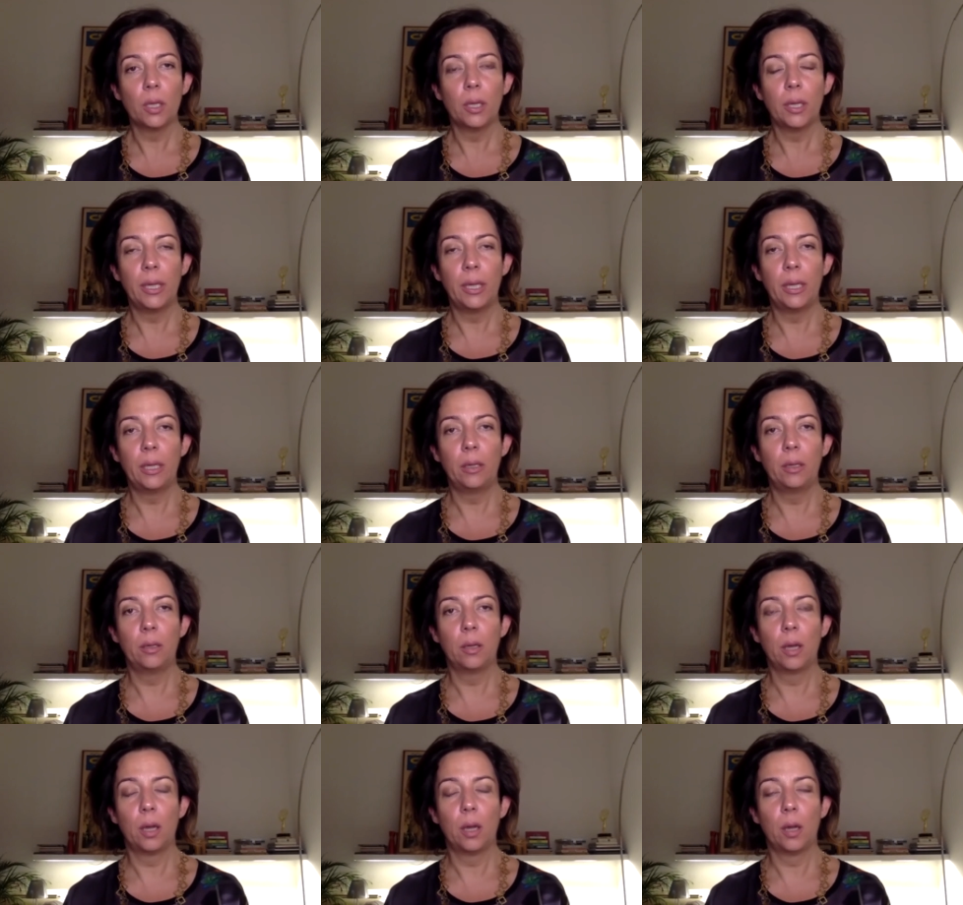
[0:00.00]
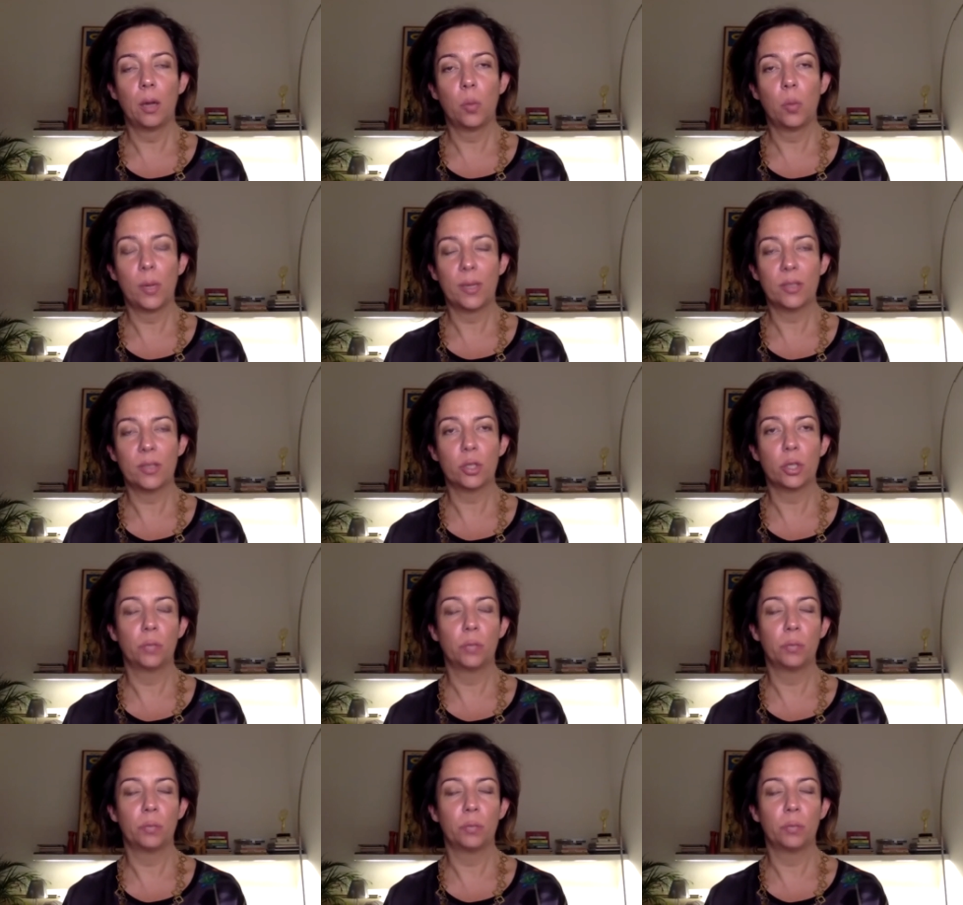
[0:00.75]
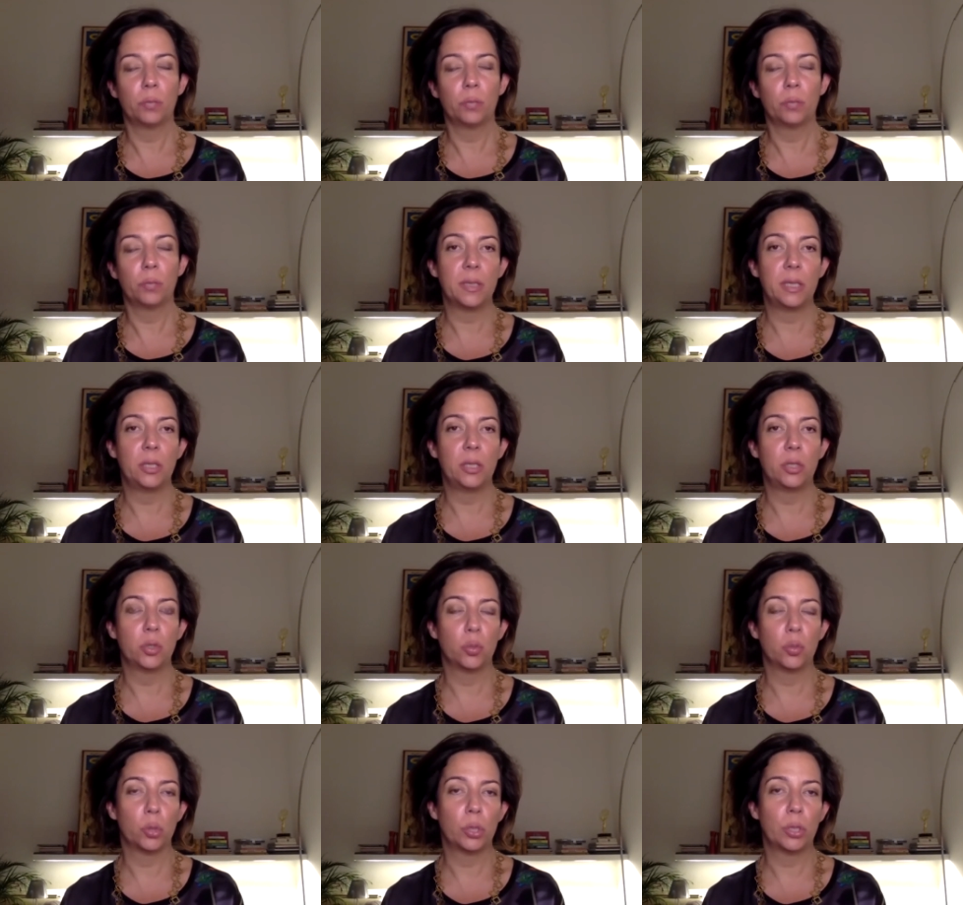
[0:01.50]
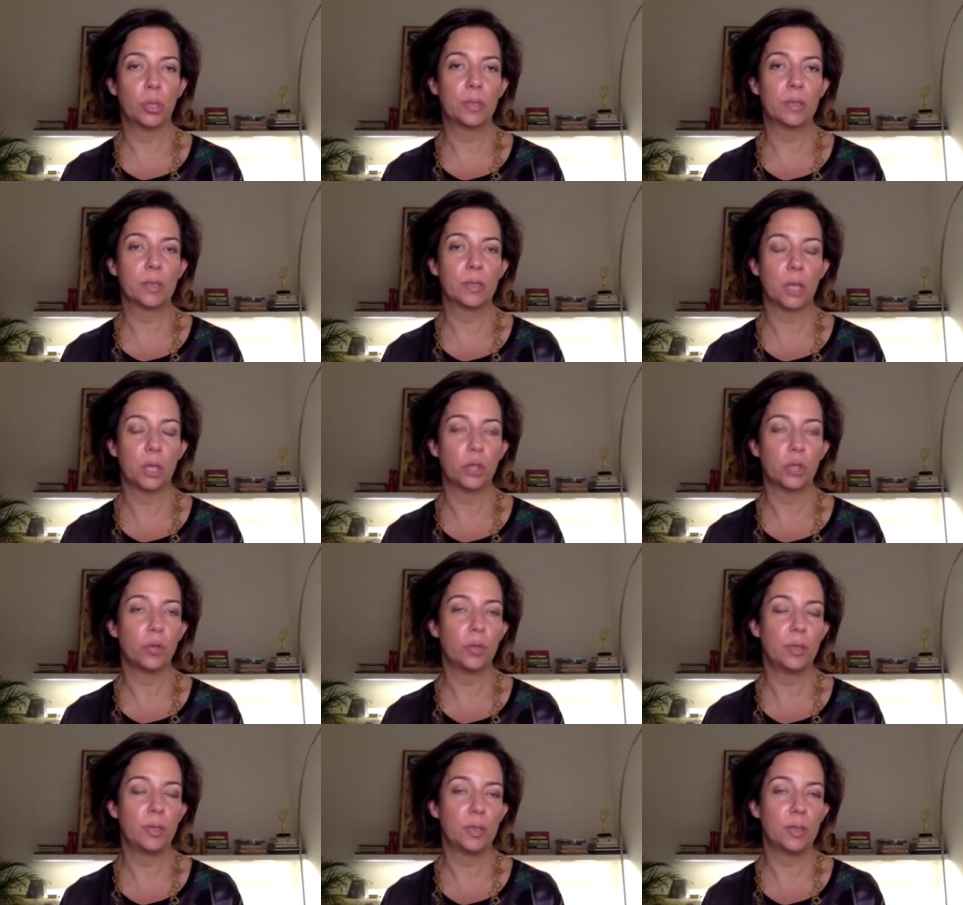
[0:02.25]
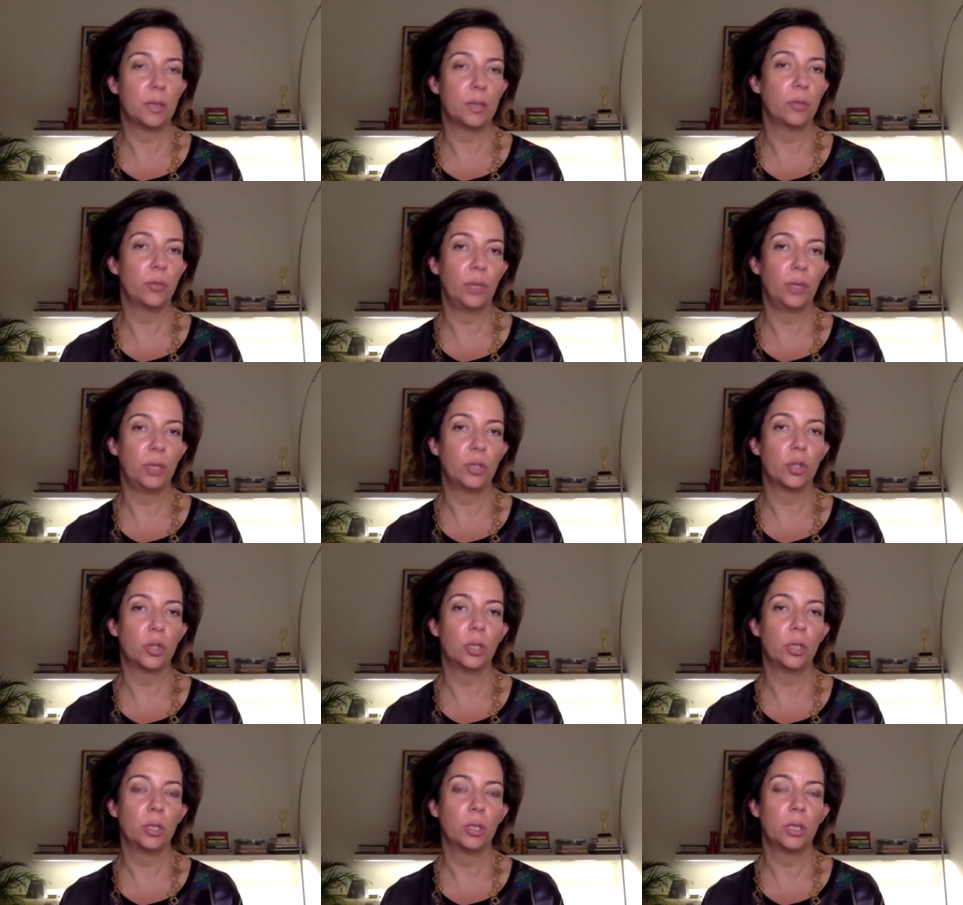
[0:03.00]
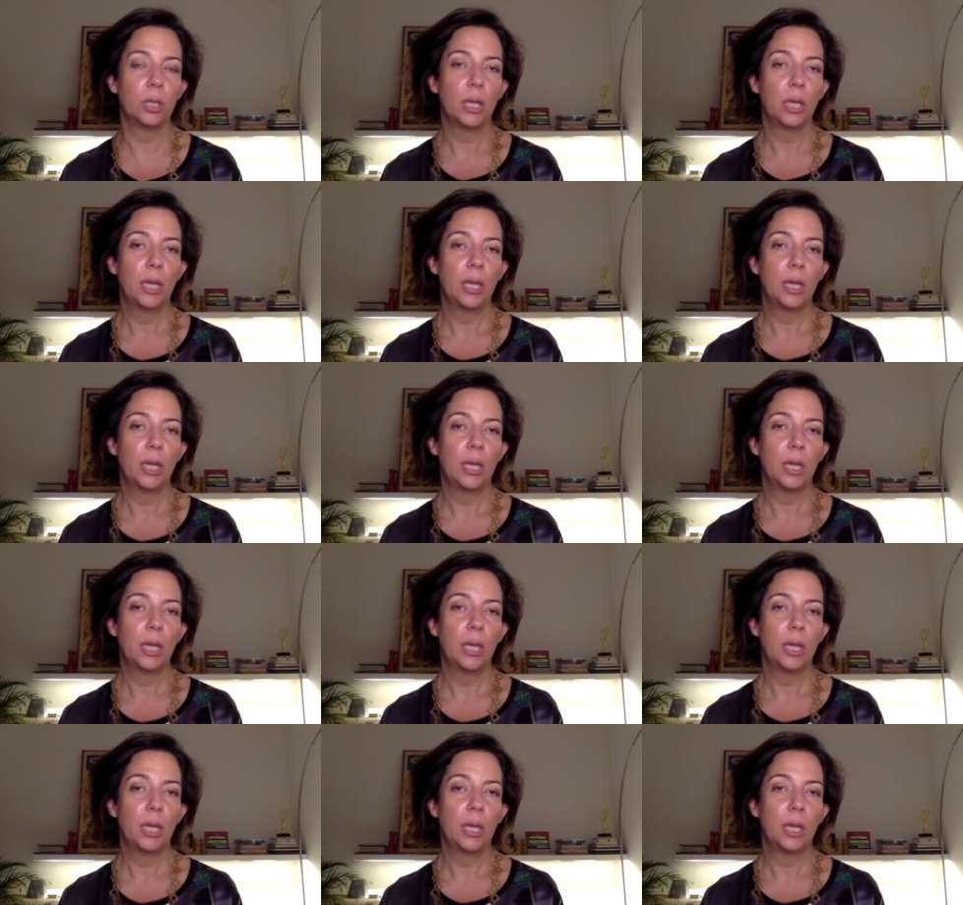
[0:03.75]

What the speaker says: in Western policy towards countries in the region